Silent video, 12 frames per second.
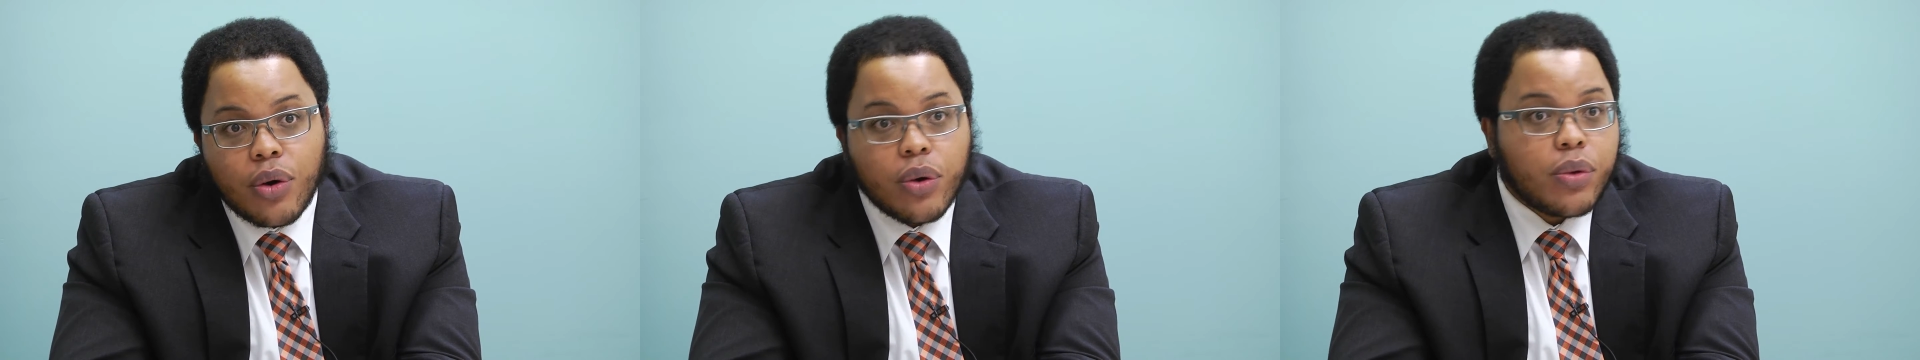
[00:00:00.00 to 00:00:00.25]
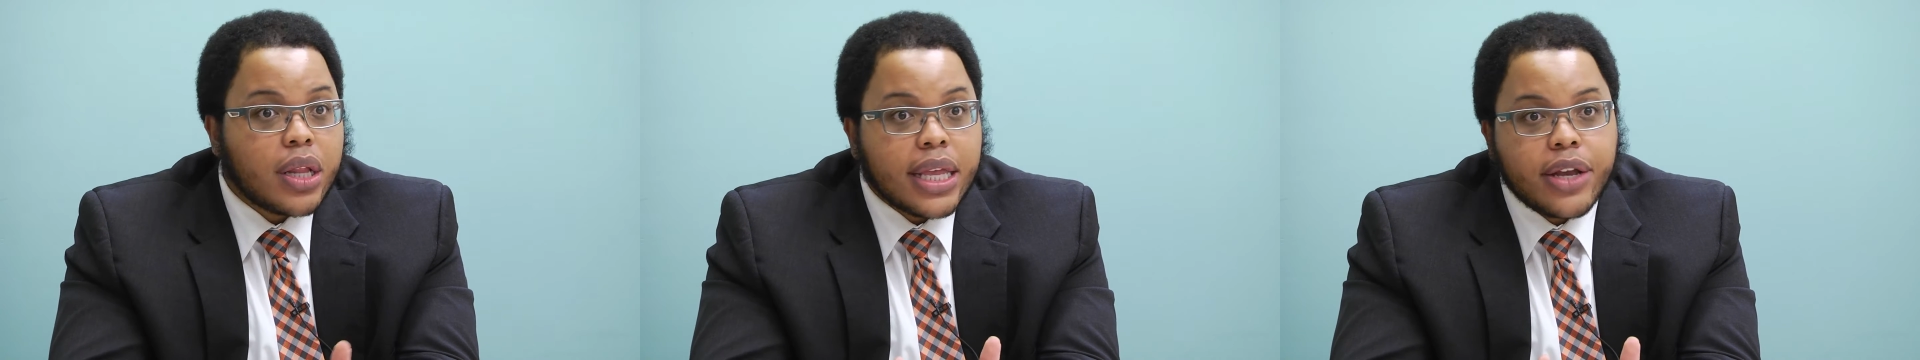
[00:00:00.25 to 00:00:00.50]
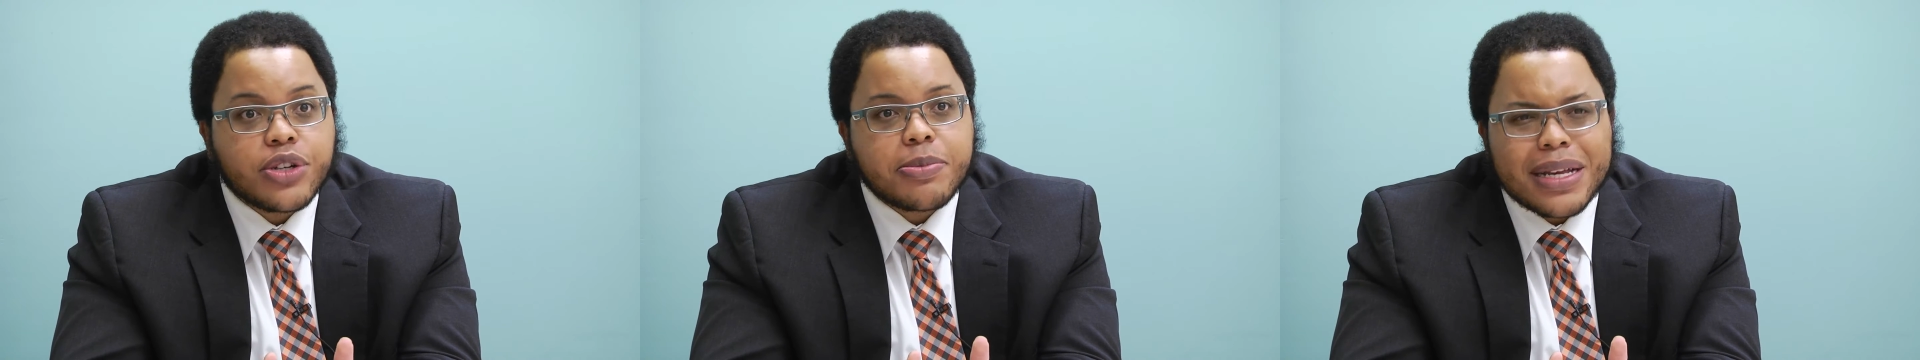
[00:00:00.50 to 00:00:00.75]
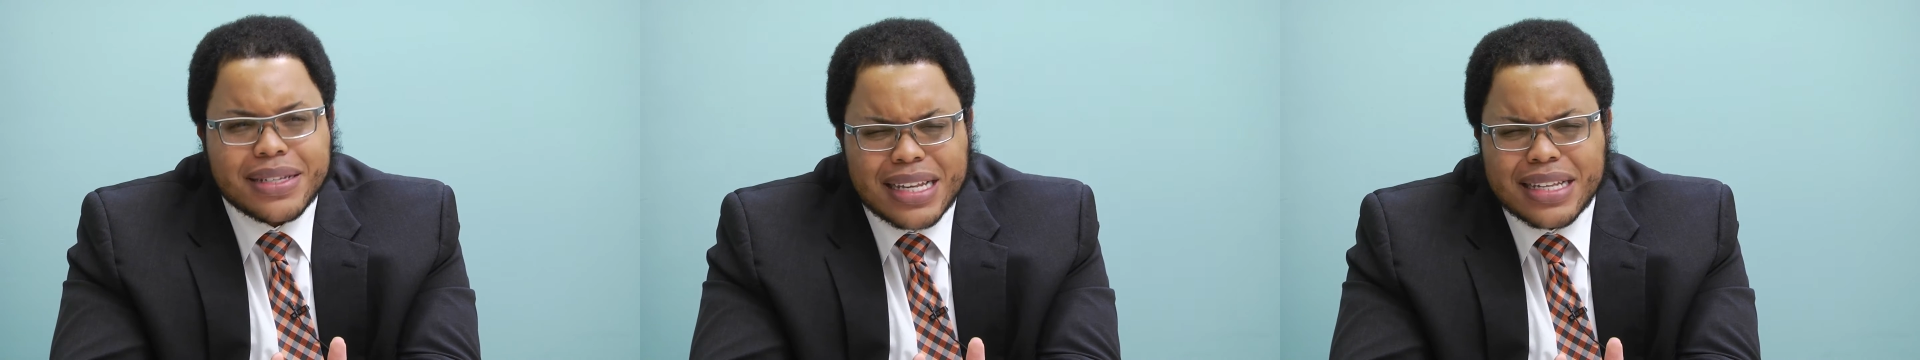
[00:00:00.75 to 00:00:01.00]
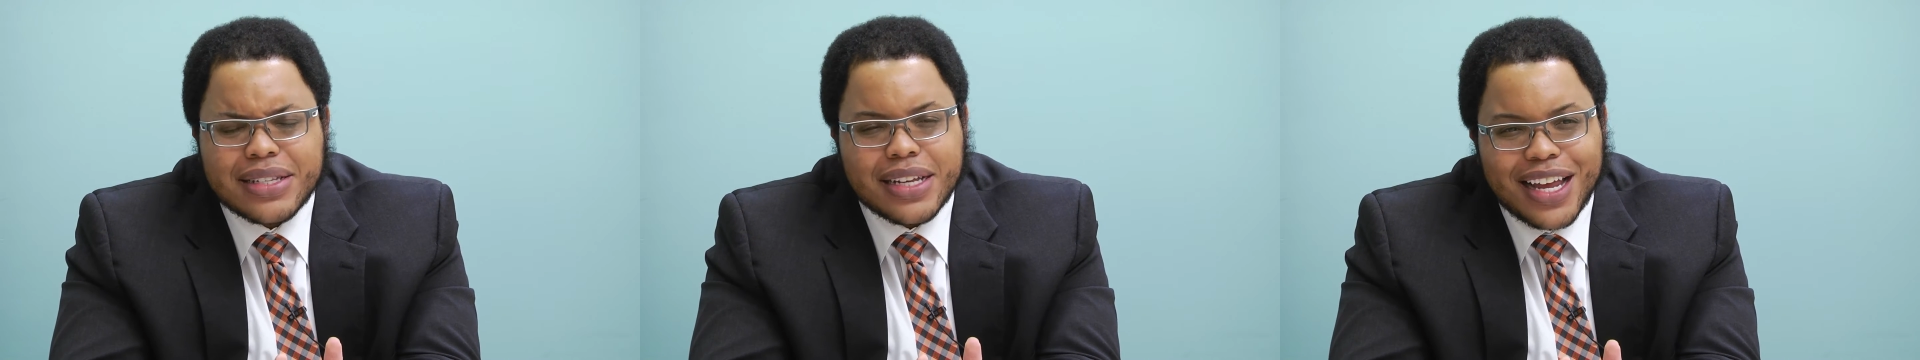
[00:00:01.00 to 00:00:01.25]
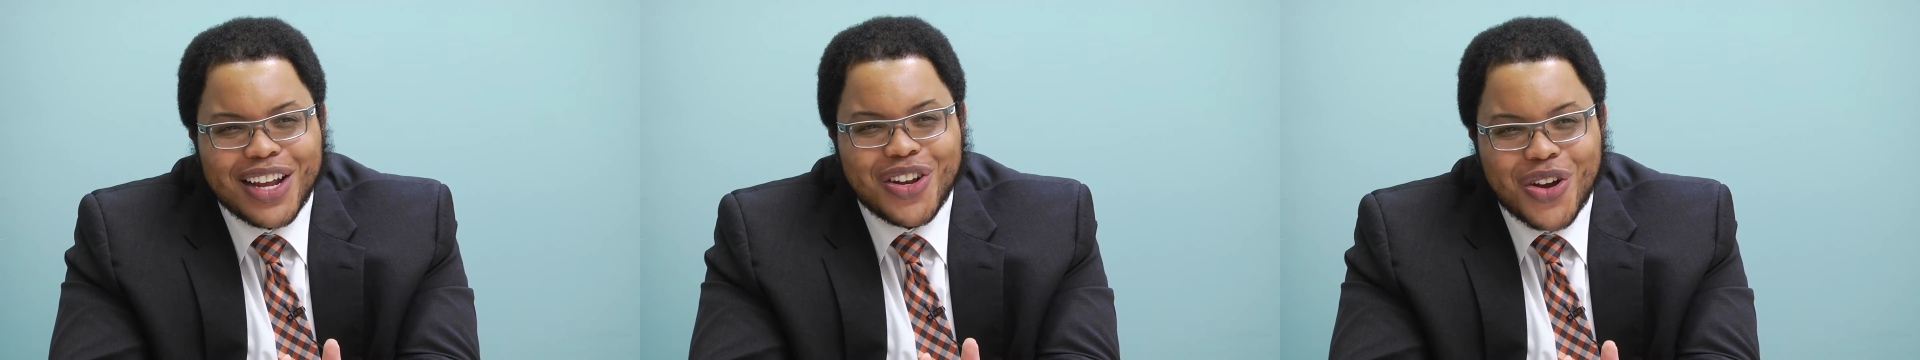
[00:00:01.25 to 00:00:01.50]
oh, well, here's my
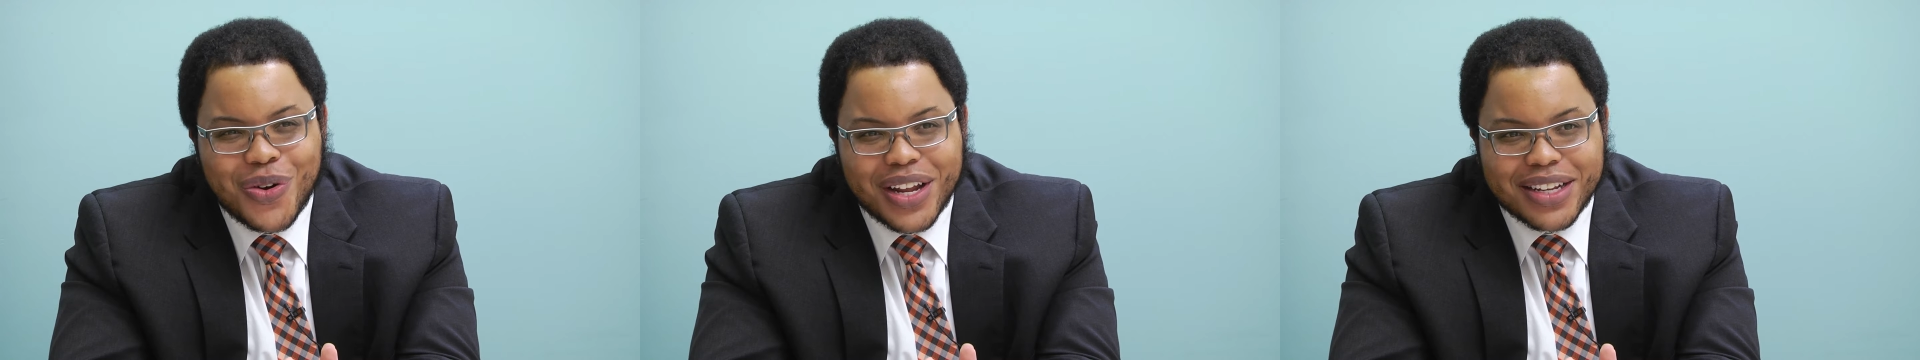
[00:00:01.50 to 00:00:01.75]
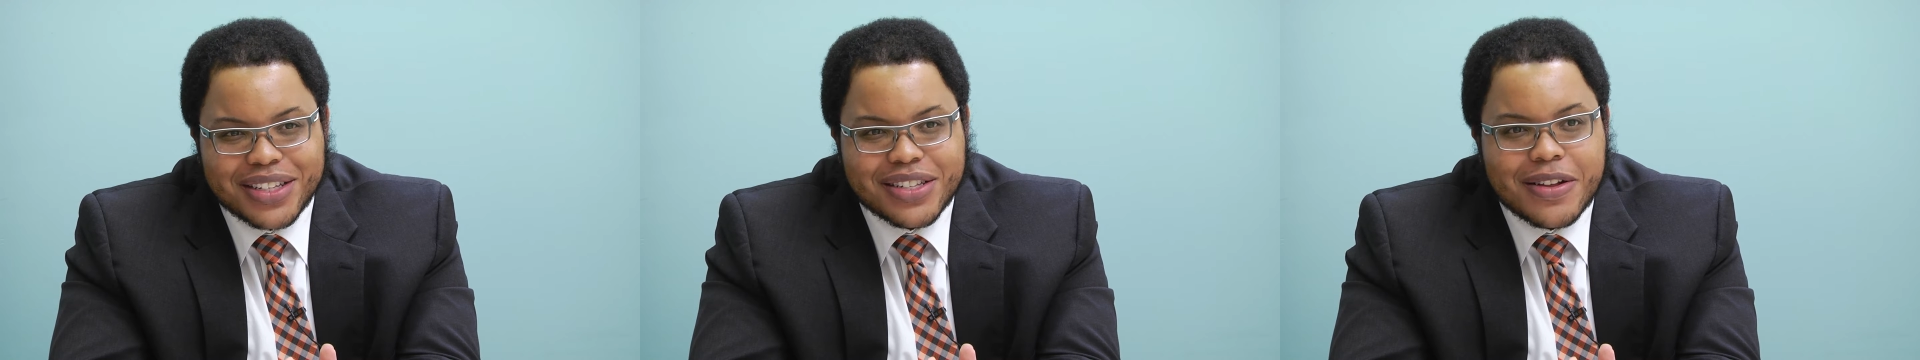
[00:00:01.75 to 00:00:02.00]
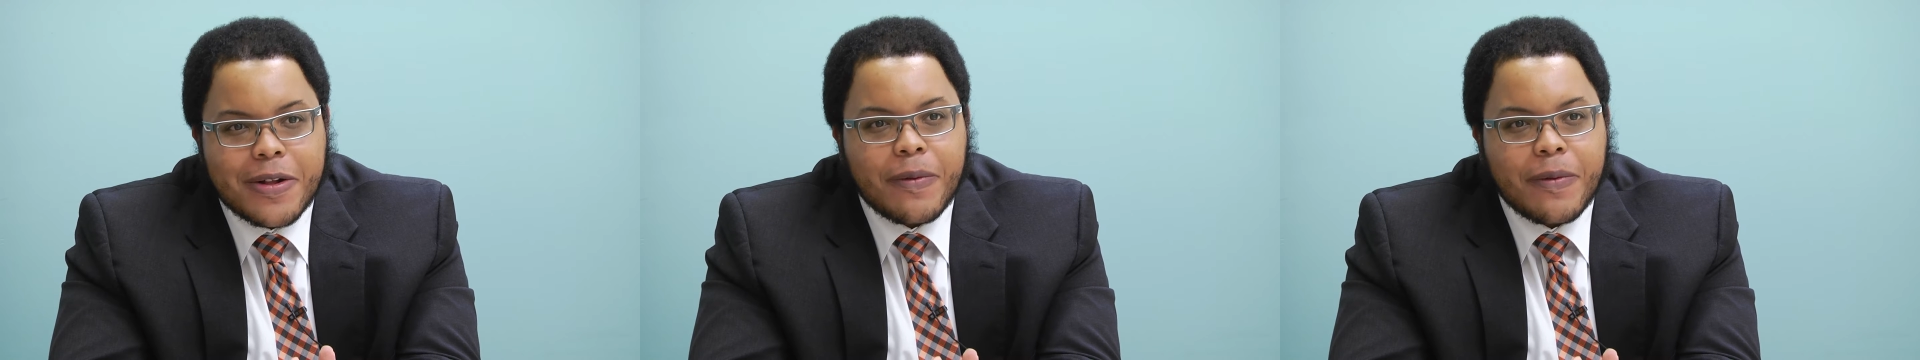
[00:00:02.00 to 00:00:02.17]
60-day notice.